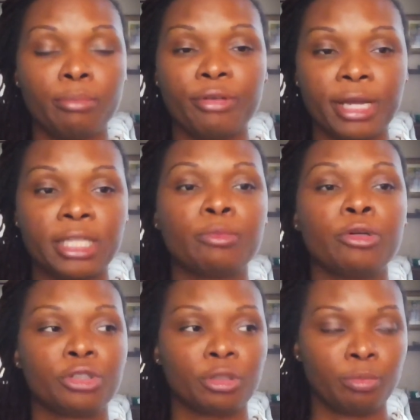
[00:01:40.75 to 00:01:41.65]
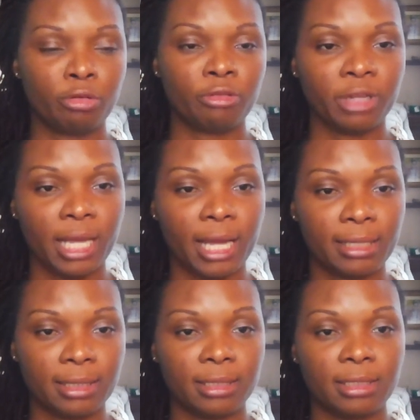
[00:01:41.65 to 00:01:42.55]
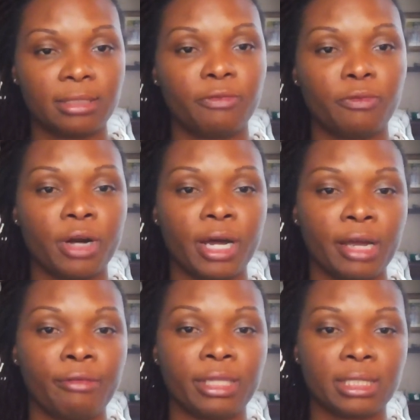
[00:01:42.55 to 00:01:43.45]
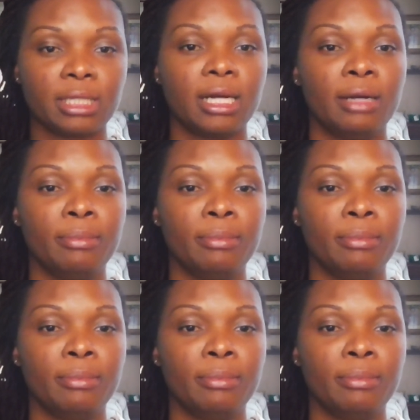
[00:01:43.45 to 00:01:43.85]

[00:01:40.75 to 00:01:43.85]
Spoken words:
pre-exposure prophylaxis for high-risk